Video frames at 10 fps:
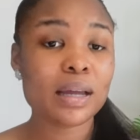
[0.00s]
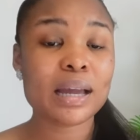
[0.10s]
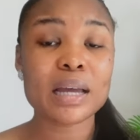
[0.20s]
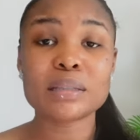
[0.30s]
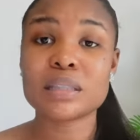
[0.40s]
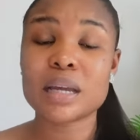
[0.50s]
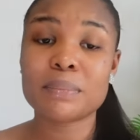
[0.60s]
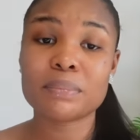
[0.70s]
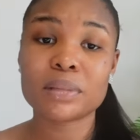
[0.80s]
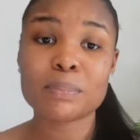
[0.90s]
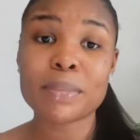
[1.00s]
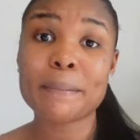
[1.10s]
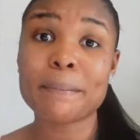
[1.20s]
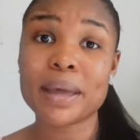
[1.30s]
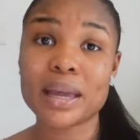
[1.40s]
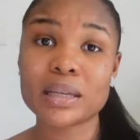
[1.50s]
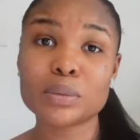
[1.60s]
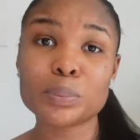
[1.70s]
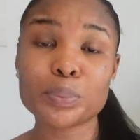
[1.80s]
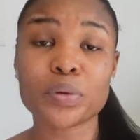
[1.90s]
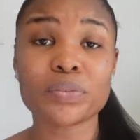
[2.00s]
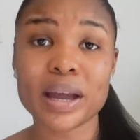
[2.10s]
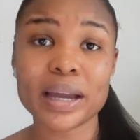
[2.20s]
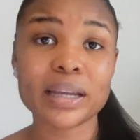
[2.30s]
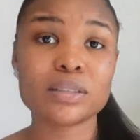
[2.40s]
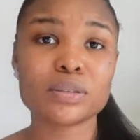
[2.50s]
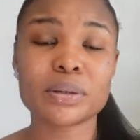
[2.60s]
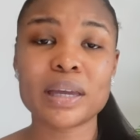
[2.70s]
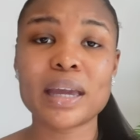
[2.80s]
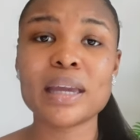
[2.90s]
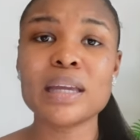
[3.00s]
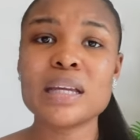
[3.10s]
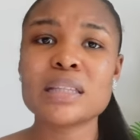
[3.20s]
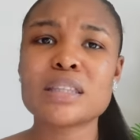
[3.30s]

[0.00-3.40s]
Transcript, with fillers: Can um, my man provide? Okay?